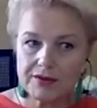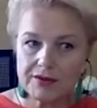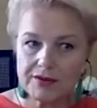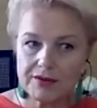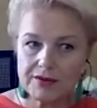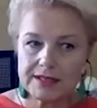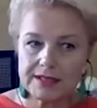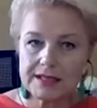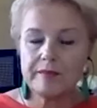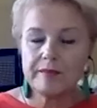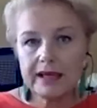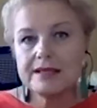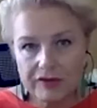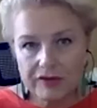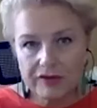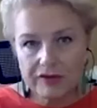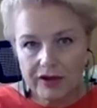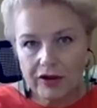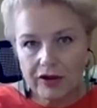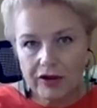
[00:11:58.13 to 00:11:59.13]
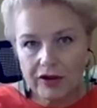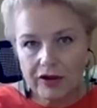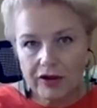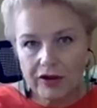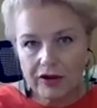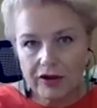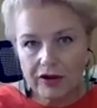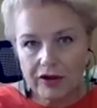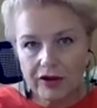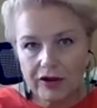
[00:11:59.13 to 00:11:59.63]
this is a big
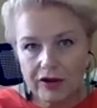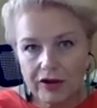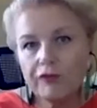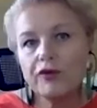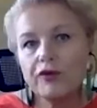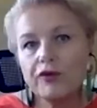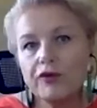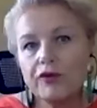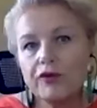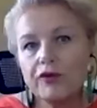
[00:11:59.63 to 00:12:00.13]
history.